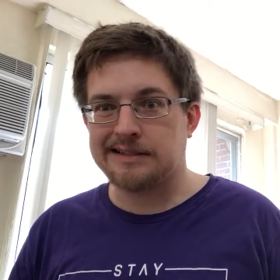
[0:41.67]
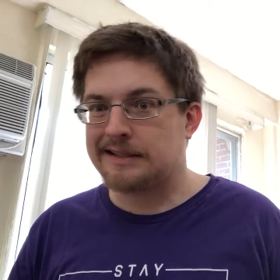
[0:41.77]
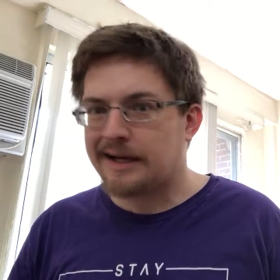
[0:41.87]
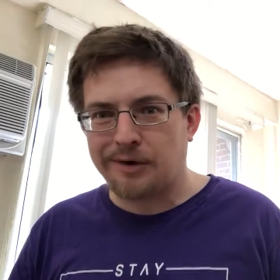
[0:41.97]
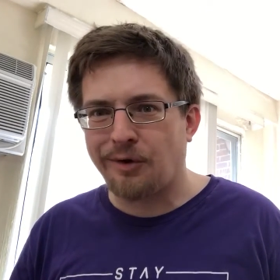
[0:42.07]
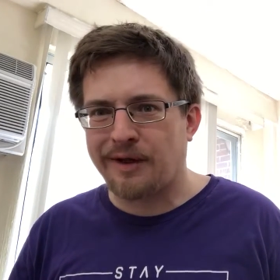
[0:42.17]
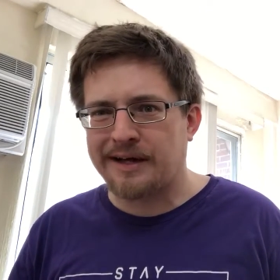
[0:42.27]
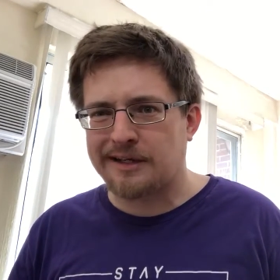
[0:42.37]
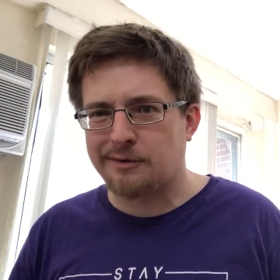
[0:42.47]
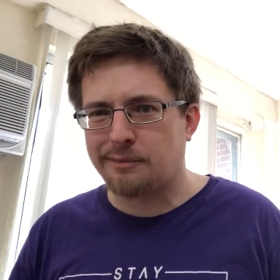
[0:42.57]
Not a whole lot
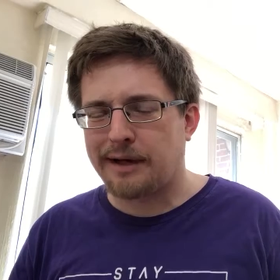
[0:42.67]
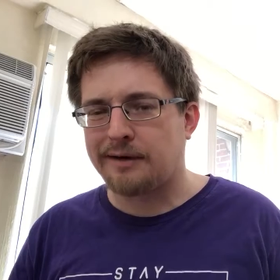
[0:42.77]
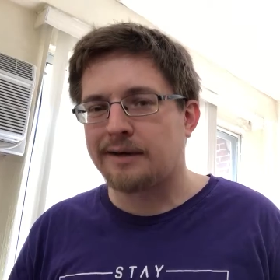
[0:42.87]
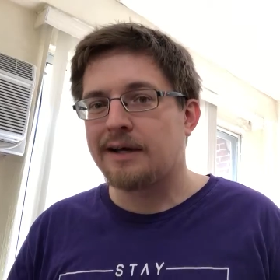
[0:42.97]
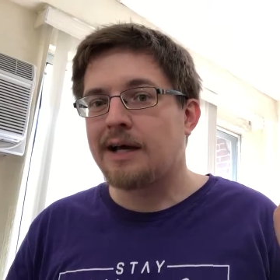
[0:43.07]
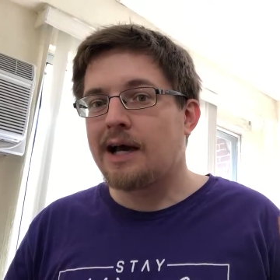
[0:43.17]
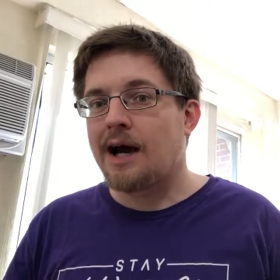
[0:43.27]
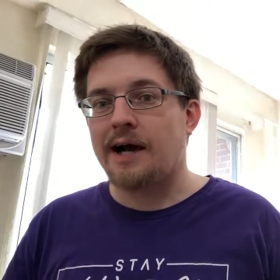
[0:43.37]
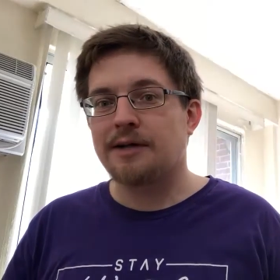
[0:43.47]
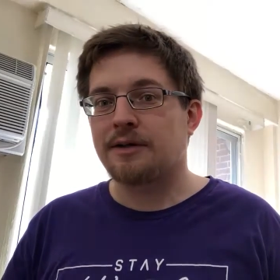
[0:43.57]
I can do about it.
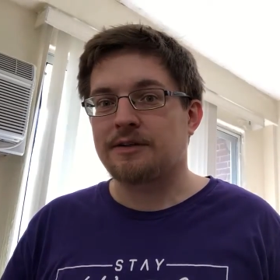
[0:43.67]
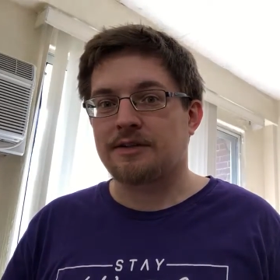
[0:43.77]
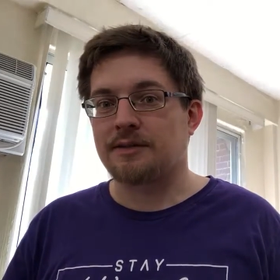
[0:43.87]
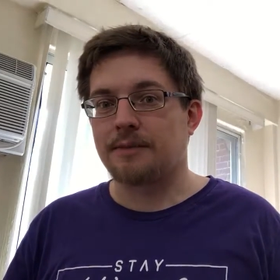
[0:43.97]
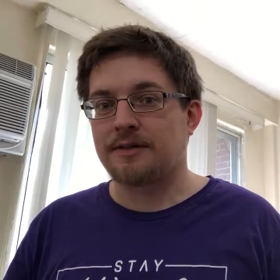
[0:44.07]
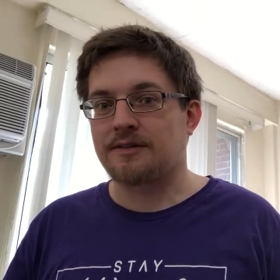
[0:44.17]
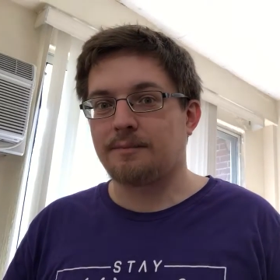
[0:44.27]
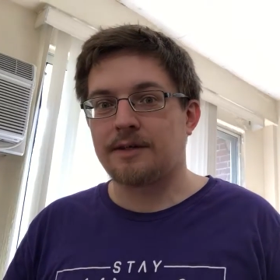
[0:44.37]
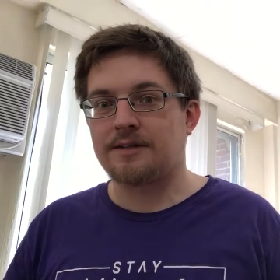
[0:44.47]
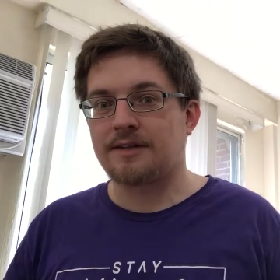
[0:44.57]
I know that's going to bug
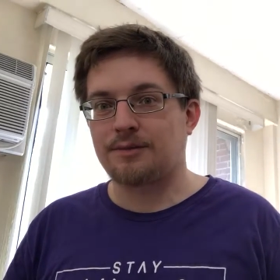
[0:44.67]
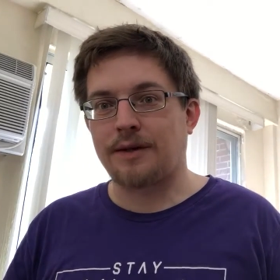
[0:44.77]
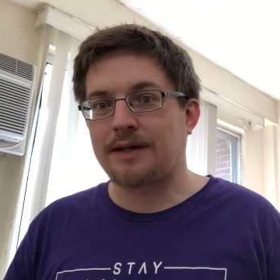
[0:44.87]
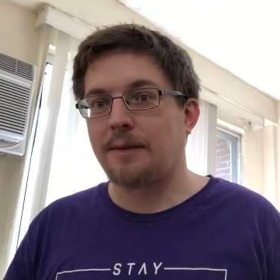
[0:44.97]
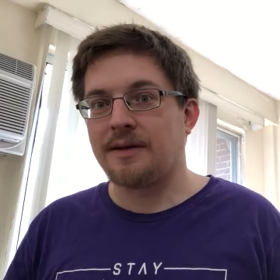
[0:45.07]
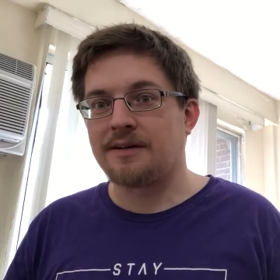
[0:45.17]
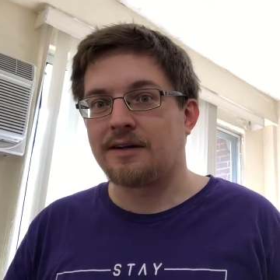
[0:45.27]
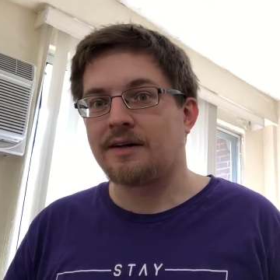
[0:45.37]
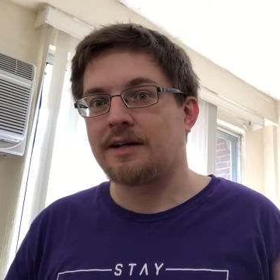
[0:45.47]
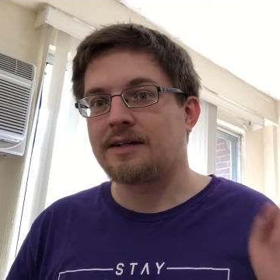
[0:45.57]
somebody, so that's why I
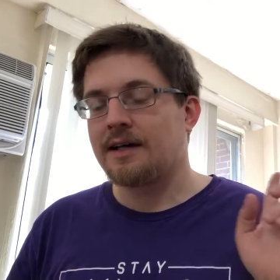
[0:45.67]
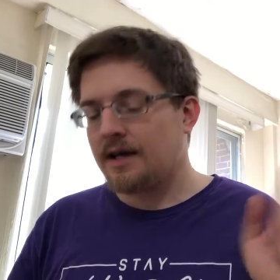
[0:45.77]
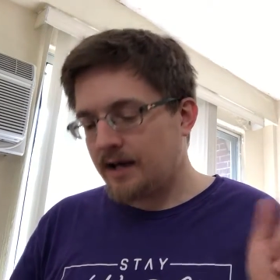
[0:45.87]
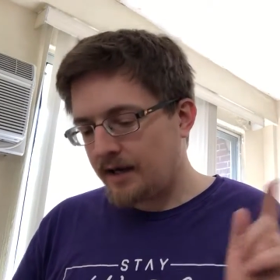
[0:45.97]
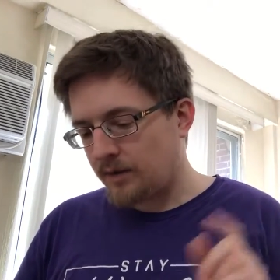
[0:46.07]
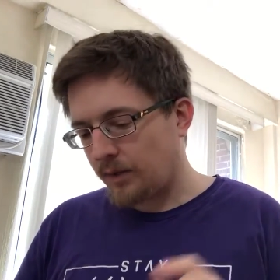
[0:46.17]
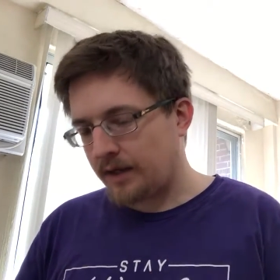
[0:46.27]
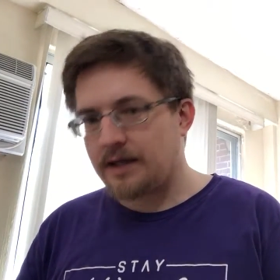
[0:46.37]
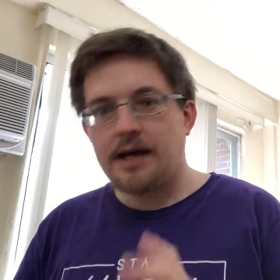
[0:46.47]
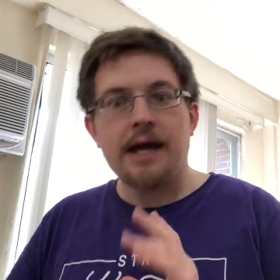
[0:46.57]
commented on it.
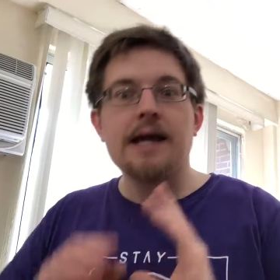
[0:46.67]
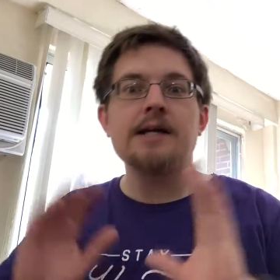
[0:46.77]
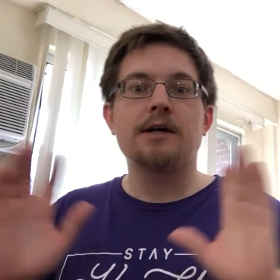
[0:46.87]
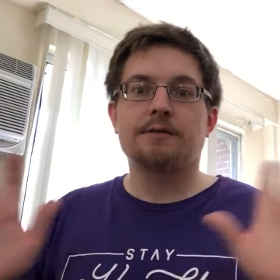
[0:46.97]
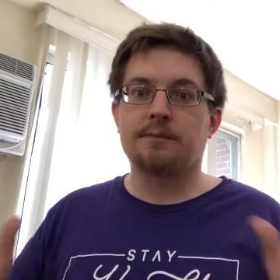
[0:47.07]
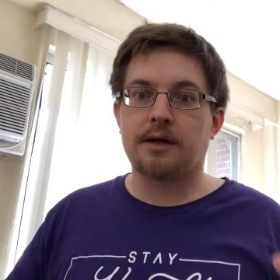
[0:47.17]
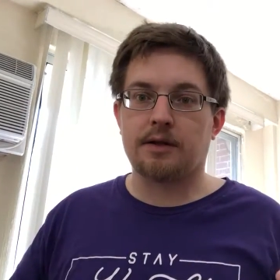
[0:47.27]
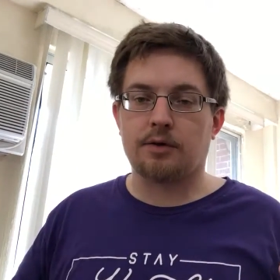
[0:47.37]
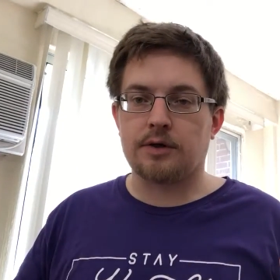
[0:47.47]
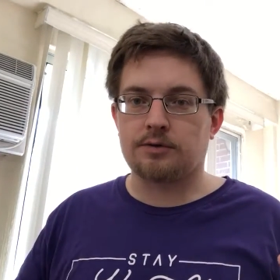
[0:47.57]
Anyway, enough of my
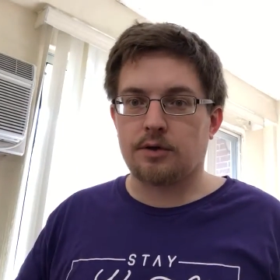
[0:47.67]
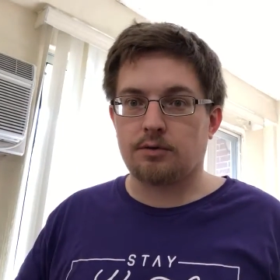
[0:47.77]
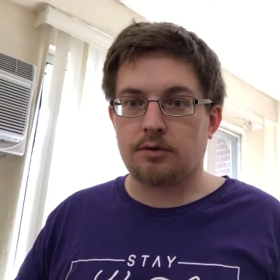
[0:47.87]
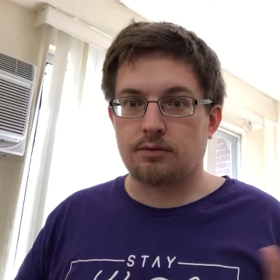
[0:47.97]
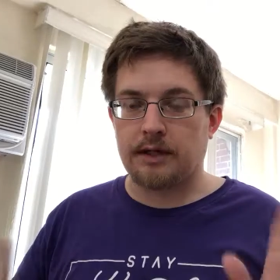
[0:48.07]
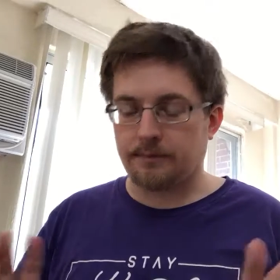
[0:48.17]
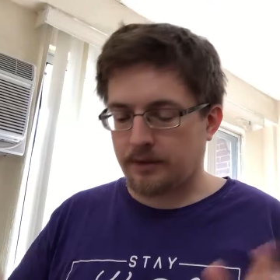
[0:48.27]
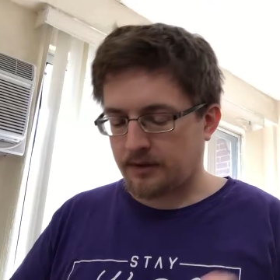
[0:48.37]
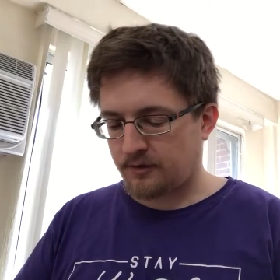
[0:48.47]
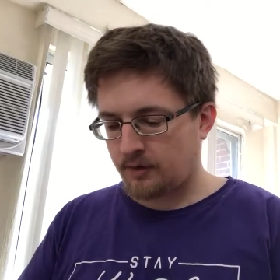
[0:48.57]
little intro and
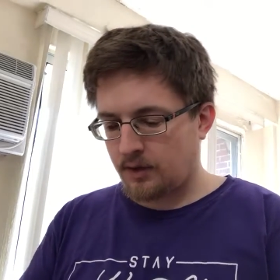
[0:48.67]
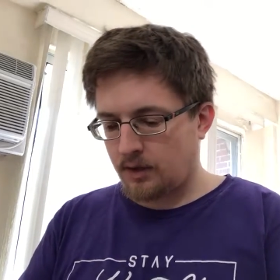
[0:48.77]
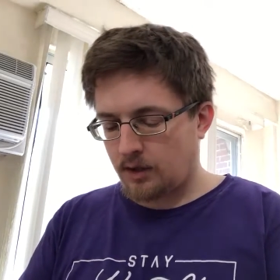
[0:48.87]
ramblings.